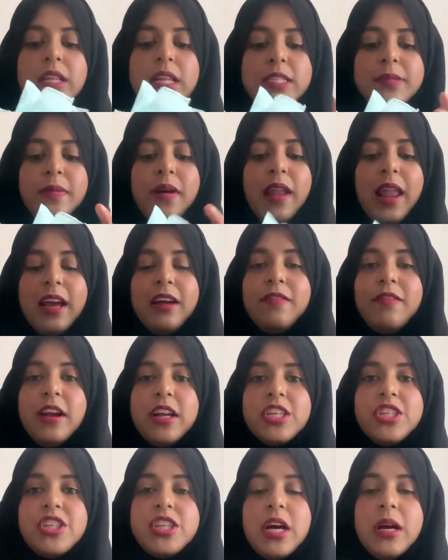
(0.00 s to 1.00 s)
They smell like
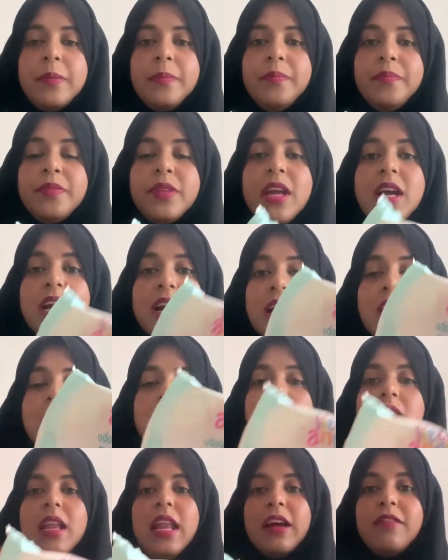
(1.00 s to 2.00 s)

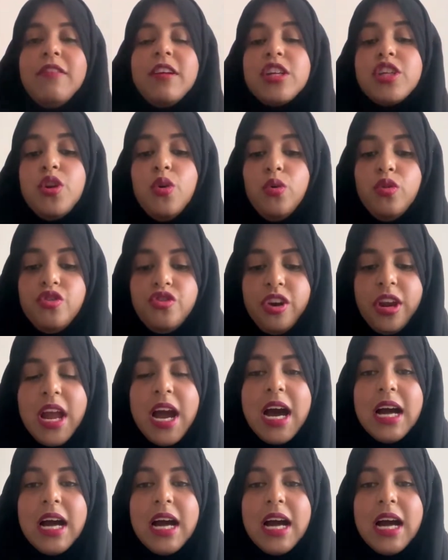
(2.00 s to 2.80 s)
fresh laundry,